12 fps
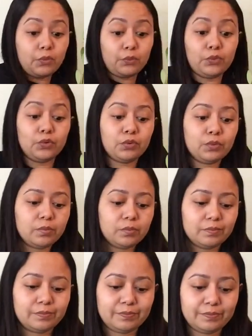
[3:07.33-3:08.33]
room.
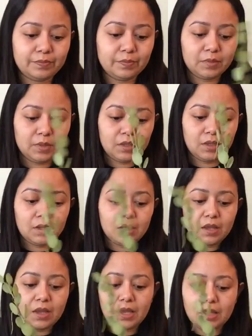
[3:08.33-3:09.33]

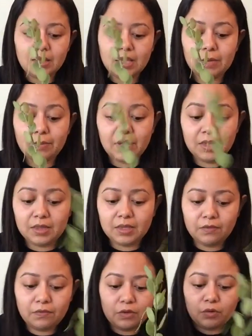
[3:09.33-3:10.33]
And then my
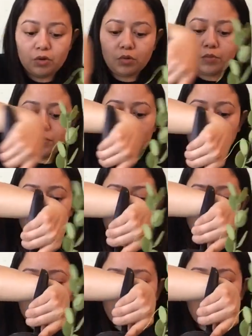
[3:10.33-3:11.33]
living room
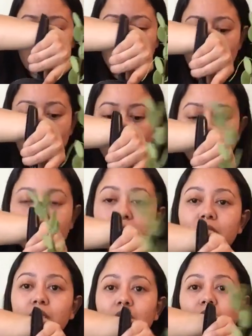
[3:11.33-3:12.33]
is pretty
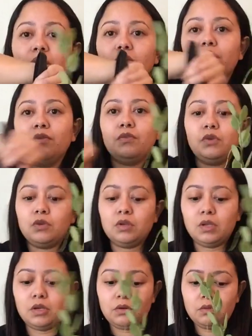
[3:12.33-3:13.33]
noisy. I don't know if you could
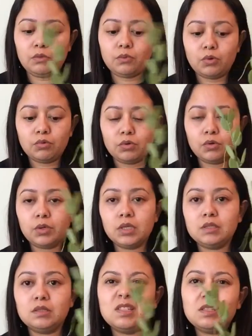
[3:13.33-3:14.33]
hear the road
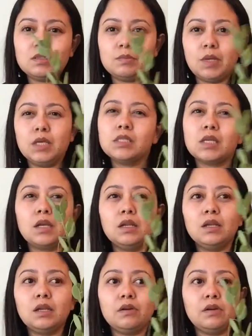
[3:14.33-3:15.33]
noise. This is my
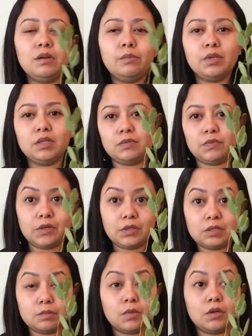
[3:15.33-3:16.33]
dining area, but it's
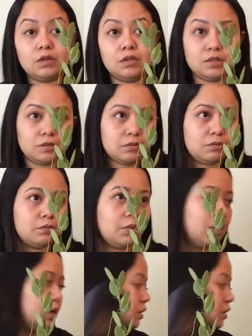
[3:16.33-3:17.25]
very small and it's right